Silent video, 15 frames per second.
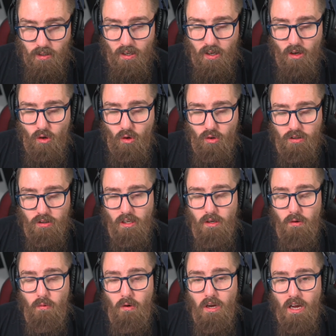or
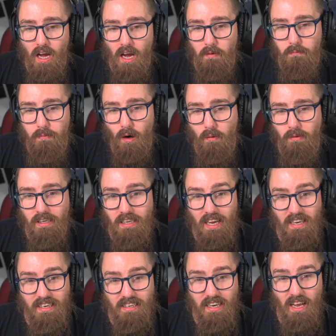two, and probably
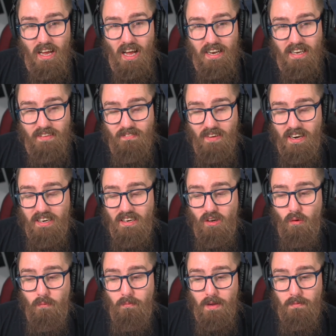a defender
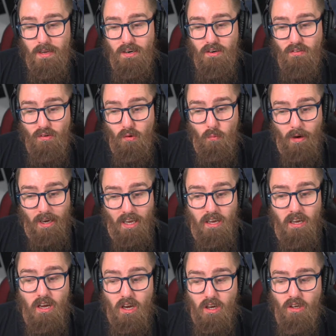or maybe another winger,
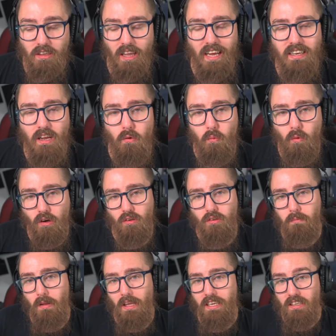because I don't want him to
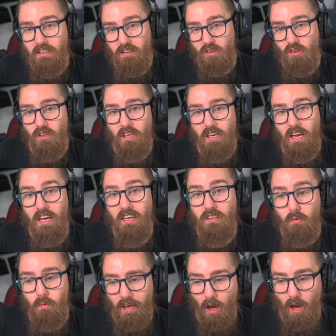play Kachunga as
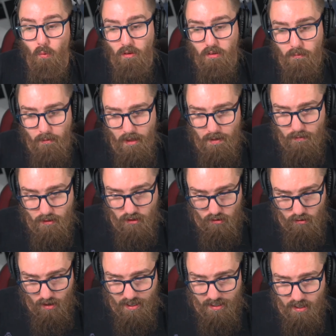a winger. I want to play him as a
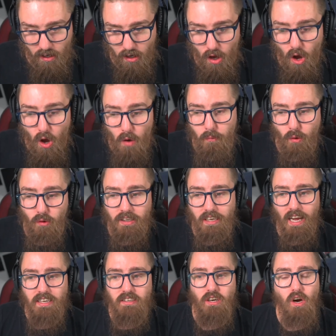striker. But to
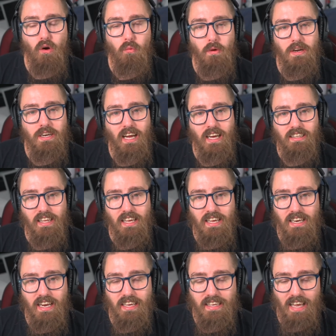get Josh Windass
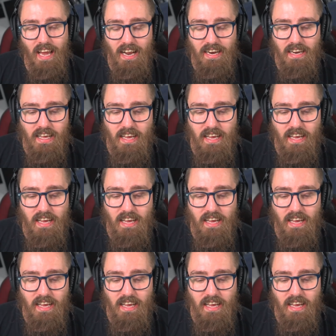in again